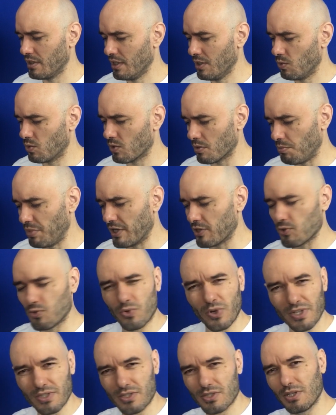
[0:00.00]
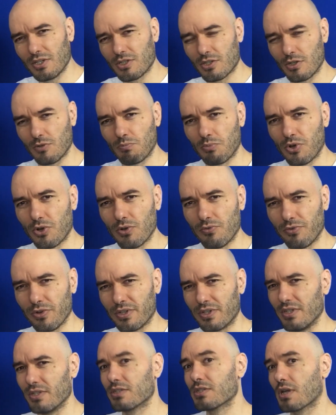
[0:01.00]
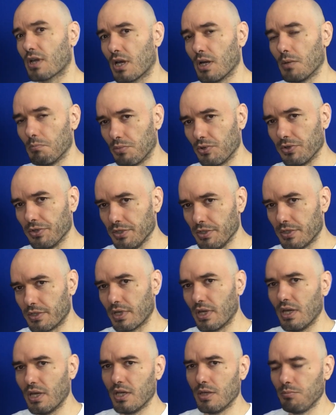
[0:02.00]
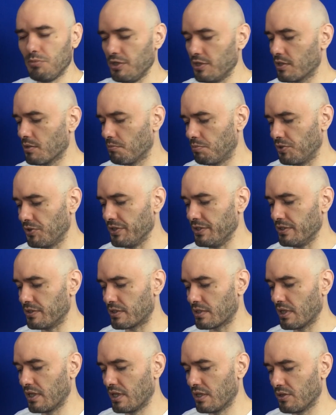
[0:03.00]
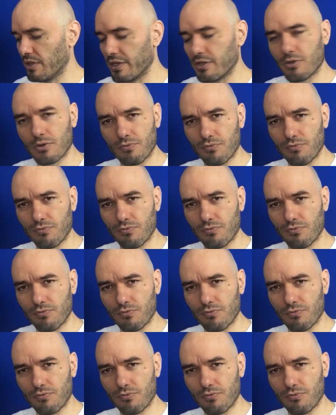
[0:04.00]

where a better translation of perfect is complete. Be complete like your